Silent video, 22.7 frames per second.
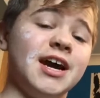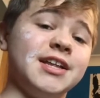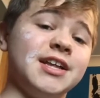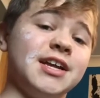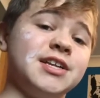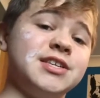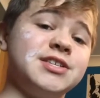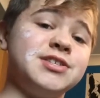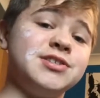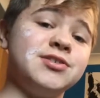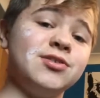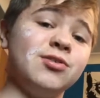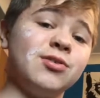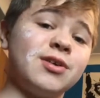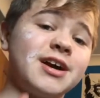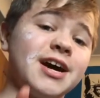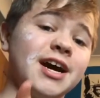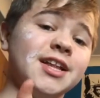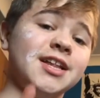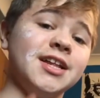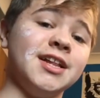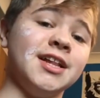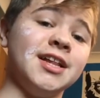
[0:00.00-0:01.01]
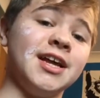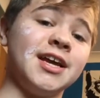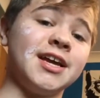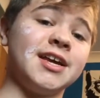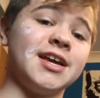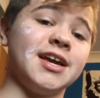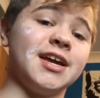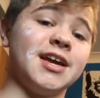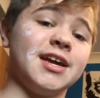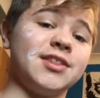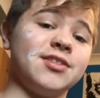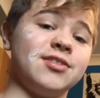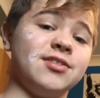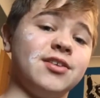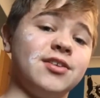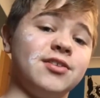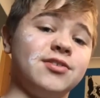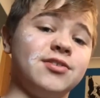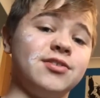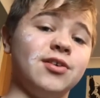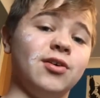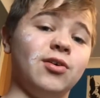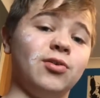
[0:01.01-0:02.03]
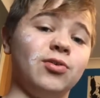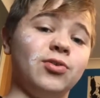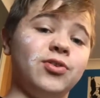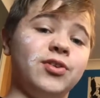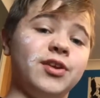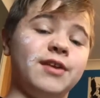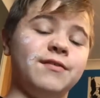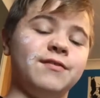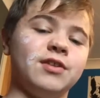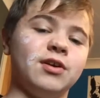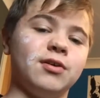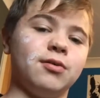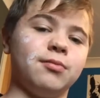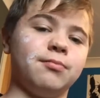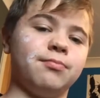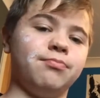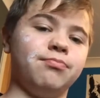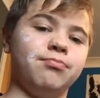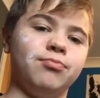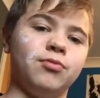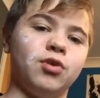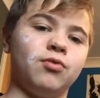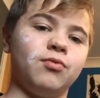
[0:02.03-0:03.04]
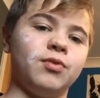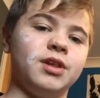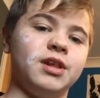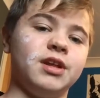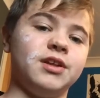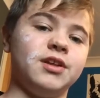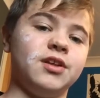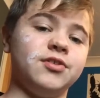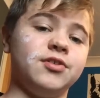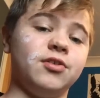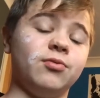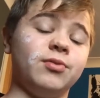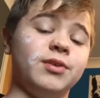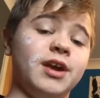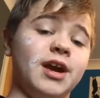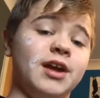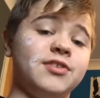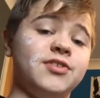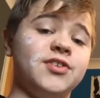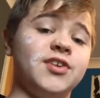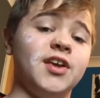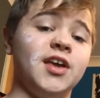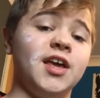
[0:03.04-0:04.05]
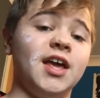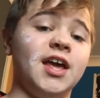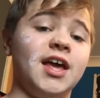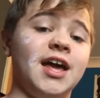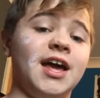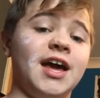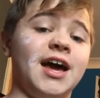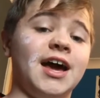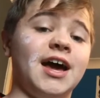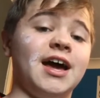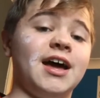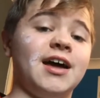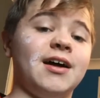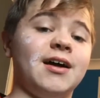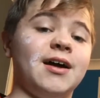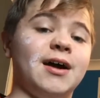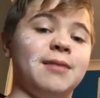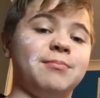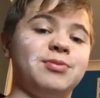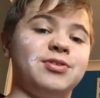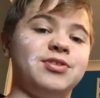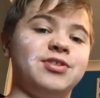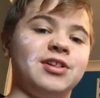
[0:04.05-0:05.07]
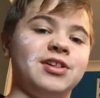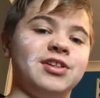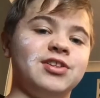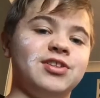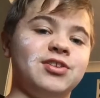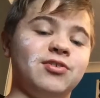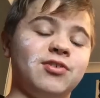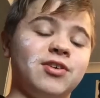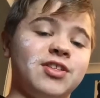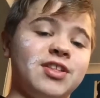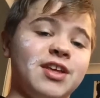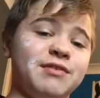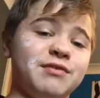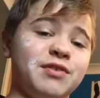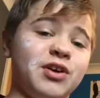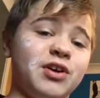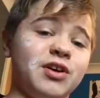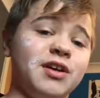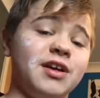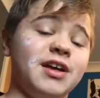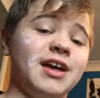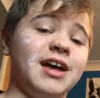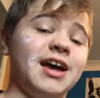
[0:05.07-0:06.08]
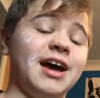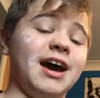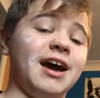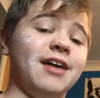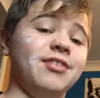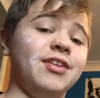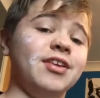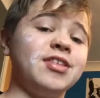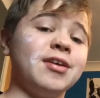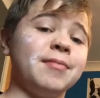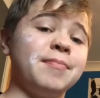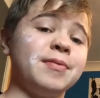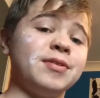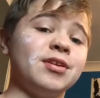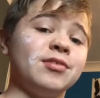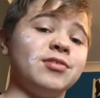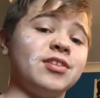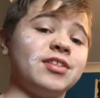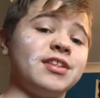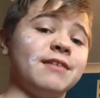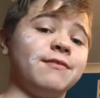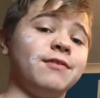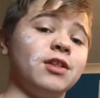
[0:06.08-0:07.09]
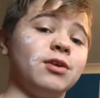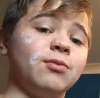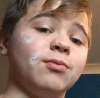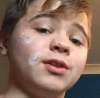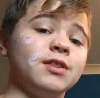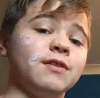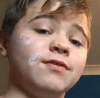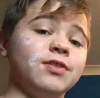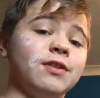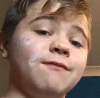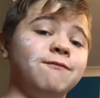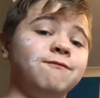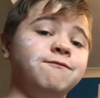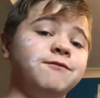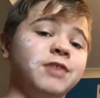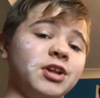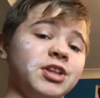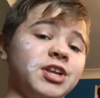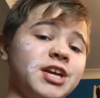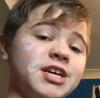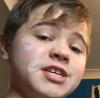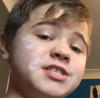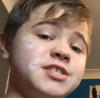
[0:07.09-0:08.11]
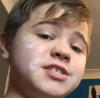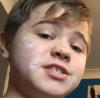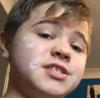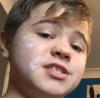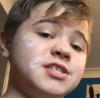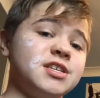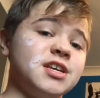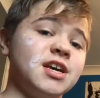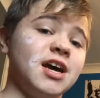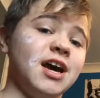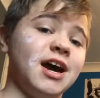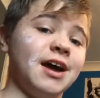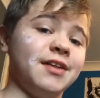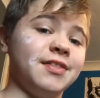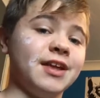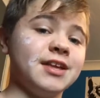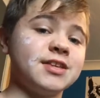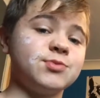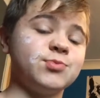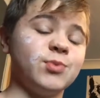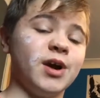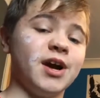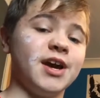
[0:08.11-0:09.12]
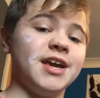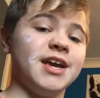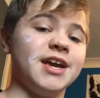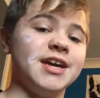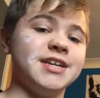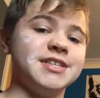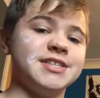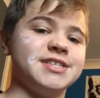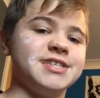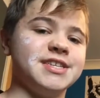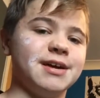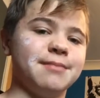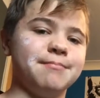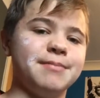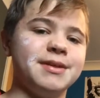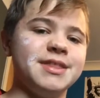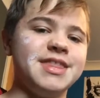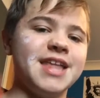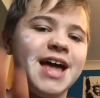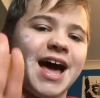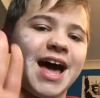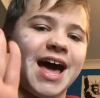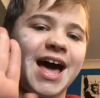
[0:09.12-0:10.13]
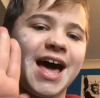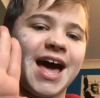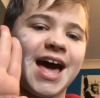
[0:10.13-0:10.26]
and I still kind of like it as an adult, even though I'm not really an adult yet. I'm still as young as ever, and this episode is definitely one of the funniest, and that's why it's number 9.